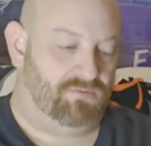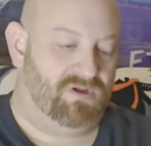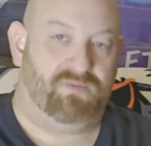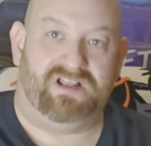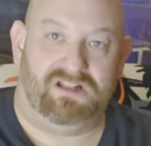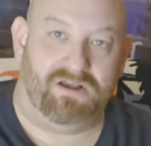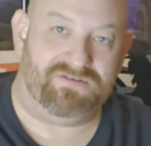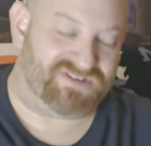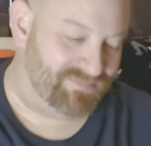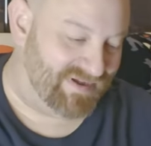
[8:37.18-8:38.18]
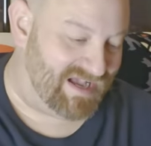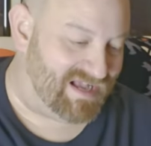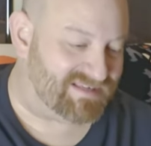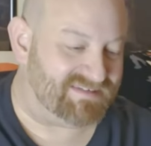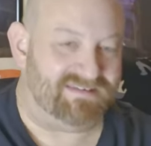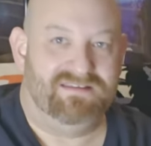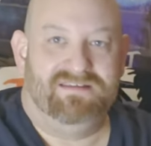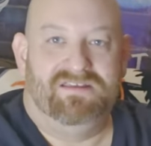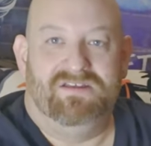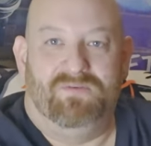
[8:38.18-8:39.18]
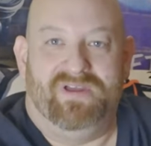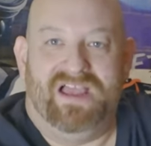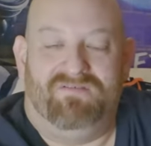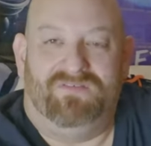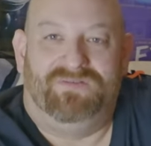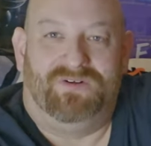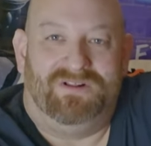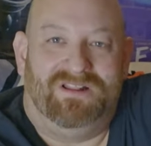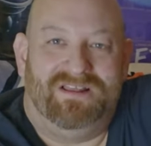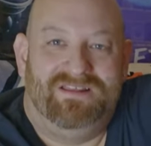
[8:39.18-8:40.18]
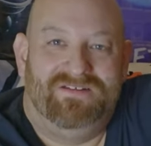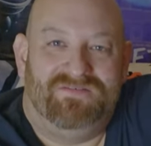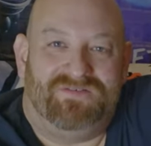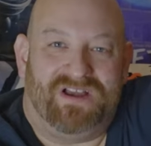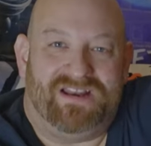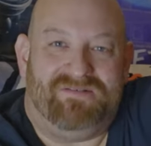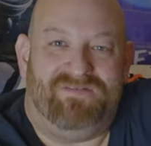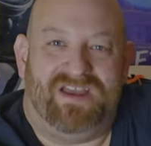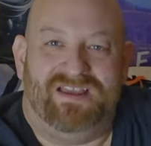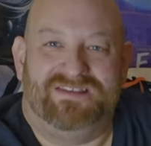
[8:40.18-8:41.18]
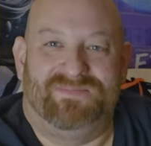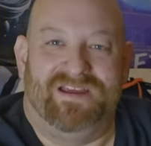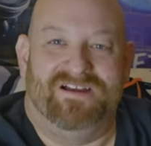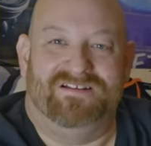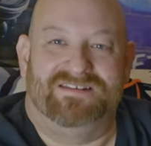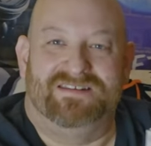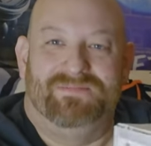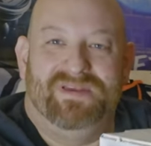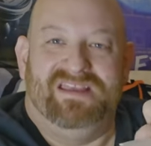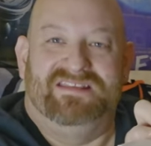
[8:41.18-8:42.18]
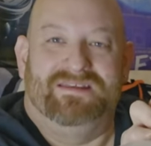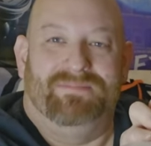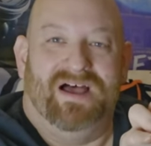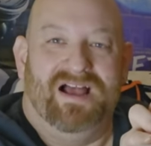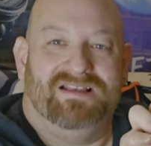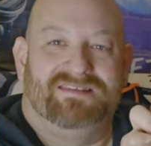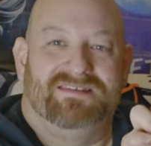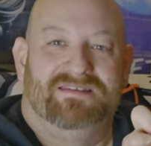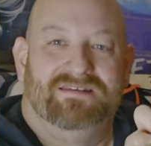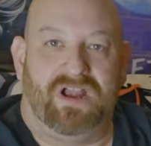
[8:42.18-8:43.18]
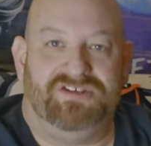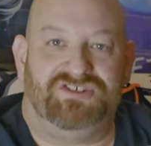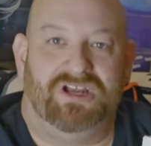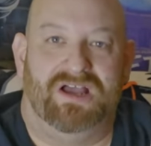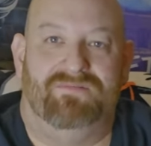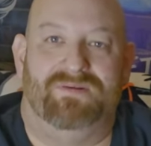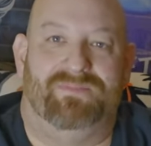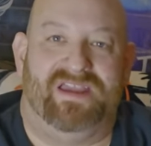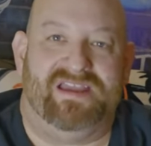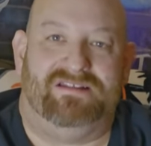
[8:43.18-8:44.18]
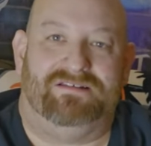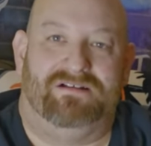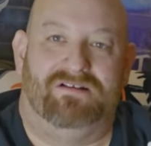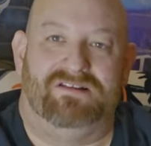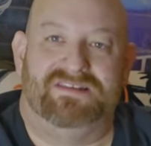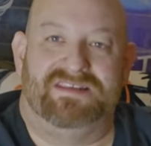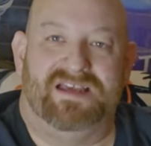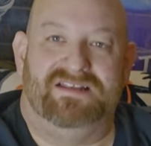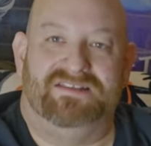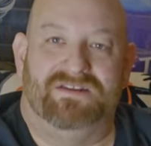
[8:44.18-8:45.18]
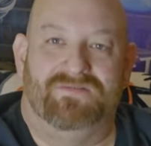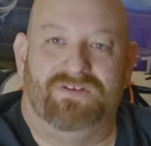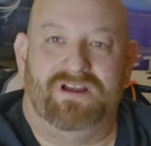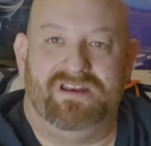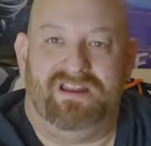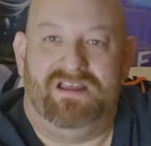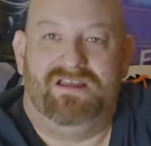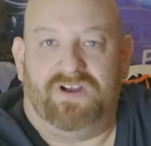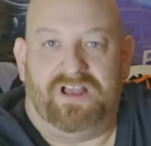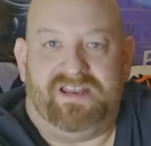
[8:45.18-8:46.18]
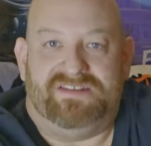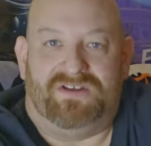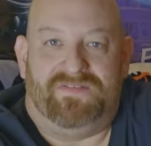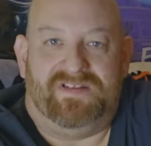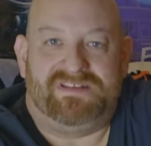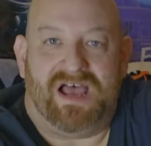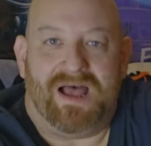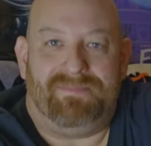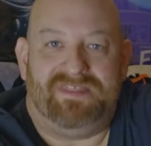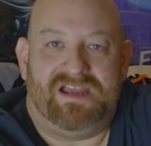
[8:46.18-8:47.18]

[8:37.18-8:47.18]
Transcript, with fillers: So when we close the box, we have a full Freddy Fazbear's Pizza Box. Fresh oven baked on the sides and the front. Freddy's on the top